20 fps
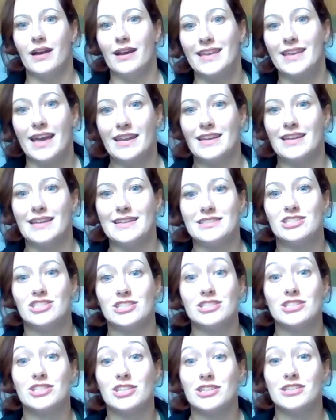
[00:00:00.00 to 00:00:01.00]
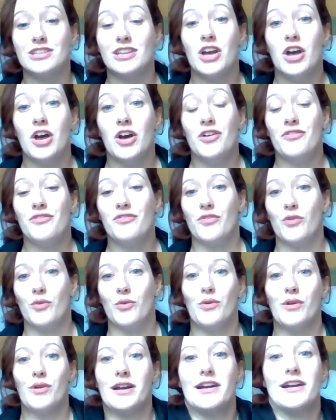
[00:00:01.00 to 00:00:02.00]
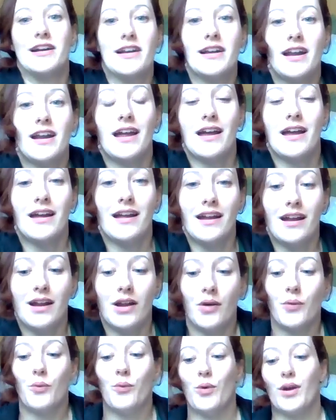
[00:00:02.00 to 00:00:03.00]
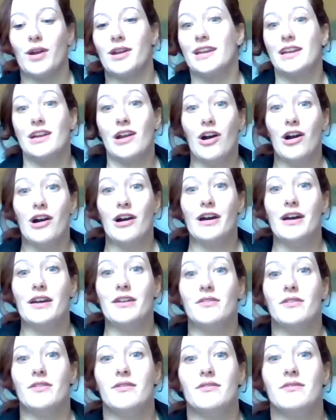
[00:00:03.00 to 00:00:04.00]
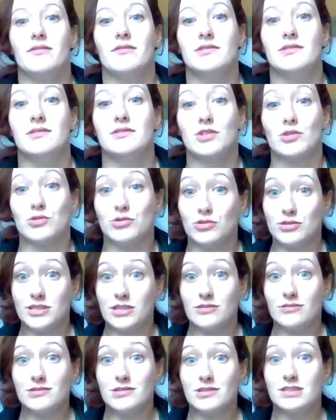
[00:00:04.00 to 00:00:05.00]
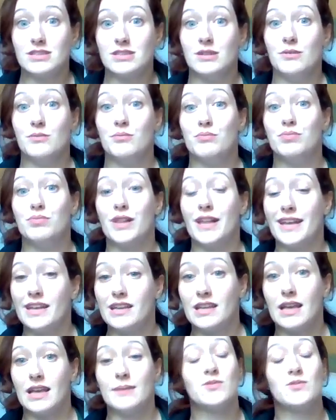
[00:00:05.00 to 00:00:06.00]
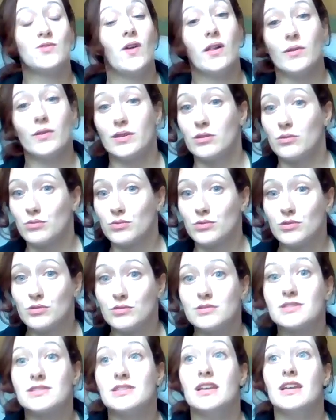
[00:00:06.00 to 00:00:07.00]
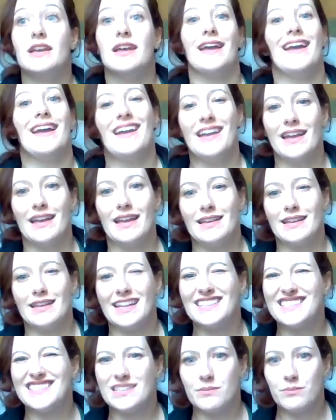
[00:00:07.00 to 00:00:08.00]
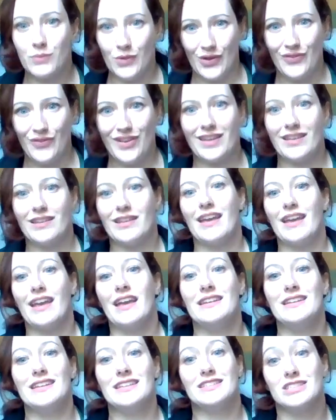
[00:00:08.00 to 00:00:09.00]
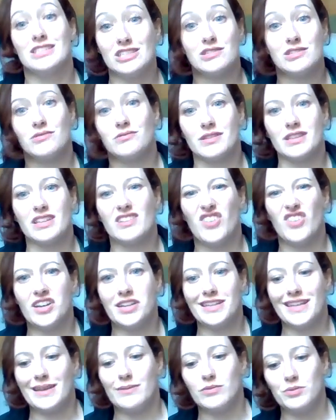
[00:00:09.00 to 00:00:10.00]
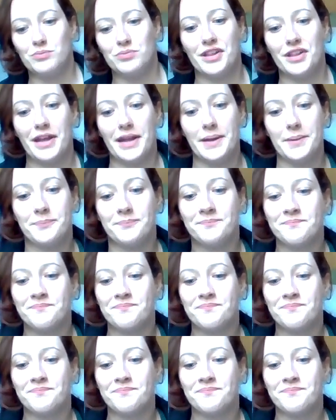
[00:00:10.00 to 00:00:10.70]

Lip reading: Again, it's just good for working on social skills, playing games, following the rules, gets them moving, and is just a really fun game to play.